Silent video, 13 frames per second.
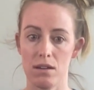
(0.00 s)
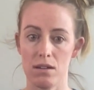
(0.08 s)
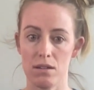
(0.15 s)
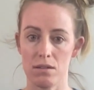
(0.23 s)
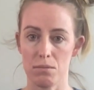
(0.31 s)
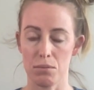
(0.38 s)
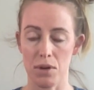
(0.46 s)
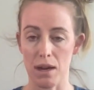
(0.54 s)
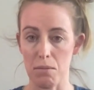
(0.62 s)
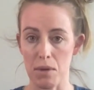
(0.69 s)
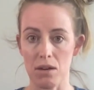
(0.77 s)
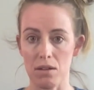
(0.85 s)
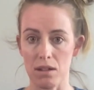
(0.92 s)

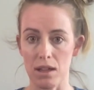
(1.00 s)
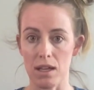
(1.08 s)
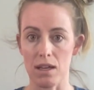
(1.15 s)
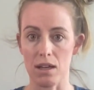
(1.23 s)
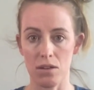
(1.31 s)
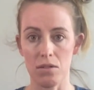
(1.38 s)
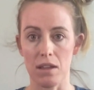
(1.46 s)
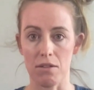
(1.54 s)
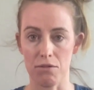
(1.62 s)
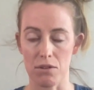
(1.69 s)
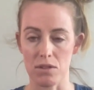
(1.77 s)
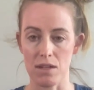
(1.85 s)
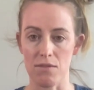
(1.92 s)
primarily only
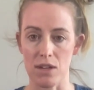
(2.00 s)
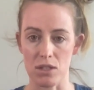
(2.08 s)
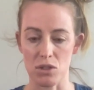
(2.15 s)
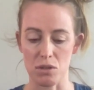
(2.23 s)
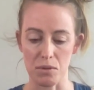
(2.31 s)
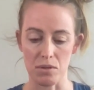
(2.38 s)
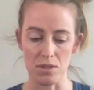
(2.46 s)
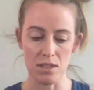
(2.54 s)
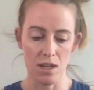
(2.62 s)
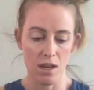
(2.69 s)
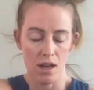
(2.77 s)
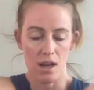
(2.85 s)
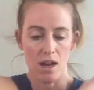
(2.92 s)
fruits and vegetables.
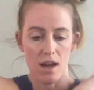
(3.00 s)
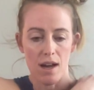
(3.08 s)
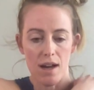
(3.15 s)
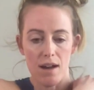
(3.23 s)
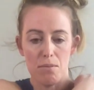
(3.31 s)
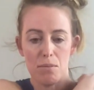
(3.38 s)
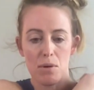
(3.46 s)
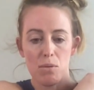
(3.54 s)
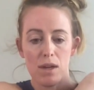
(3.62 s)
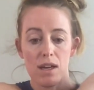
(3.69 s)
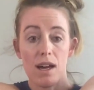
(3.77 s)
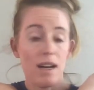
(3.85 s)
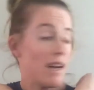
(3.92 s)
But we
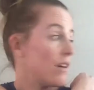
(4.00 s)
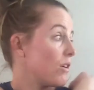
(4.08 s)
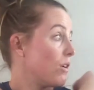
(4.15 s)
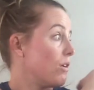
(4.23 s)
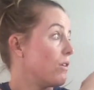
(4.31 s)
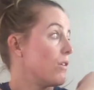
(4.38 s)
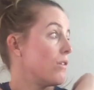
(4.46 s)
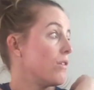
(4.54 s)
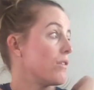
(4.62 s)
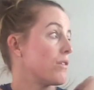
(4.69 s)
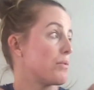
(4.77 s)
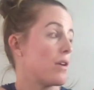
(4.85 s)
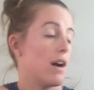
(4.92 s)
cut out all the
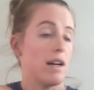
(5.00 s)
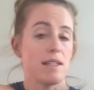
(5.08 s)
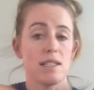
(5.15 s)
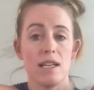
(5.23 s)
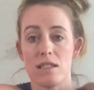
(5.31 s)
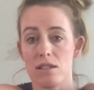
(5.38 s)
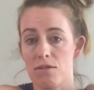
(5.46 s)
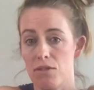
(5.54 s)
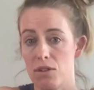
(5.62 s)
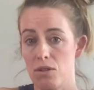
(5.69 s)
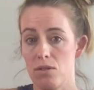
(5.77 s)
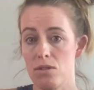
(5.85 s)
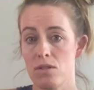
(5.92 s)
processed
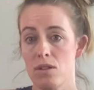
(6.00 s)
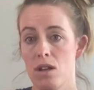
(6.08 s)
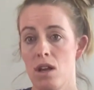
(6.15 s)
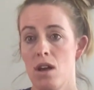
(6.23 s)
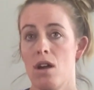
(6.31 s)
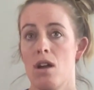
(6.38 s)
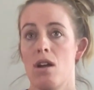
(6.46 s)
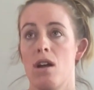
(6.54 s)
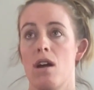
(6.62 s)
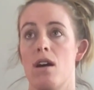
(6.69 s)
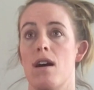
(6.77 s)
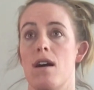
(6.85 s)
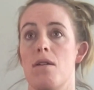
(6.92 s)
foods.
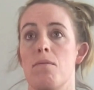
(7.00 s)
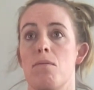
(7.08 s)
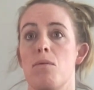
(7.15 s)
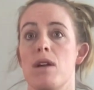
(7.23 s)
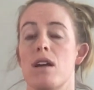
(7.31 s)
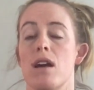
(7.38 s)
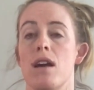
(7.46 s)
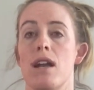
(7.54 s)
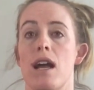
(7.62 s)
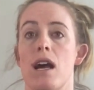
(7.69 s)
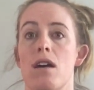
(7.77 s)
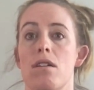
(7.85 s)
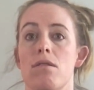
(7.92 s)
We cut out